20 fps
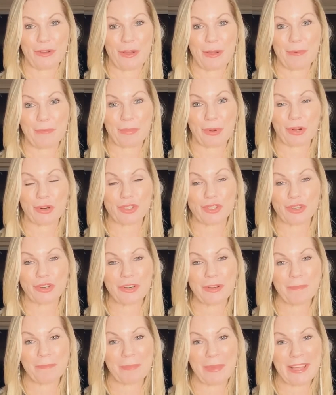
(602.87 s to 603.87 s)
because you're
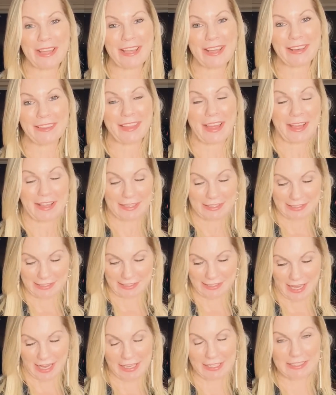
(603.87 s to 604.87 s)
going to be at that
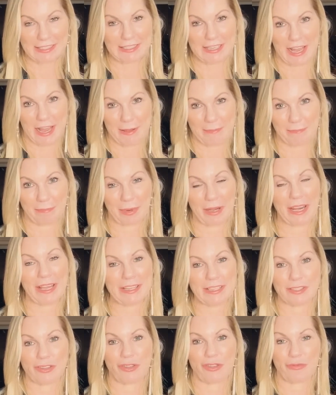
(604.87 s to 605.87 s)
exact same
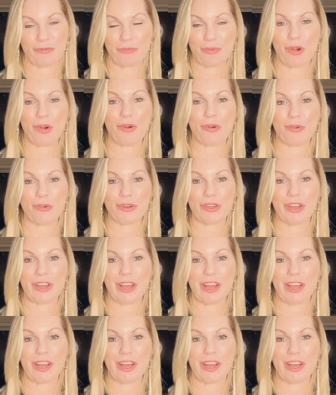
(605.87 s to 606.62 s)
place on the road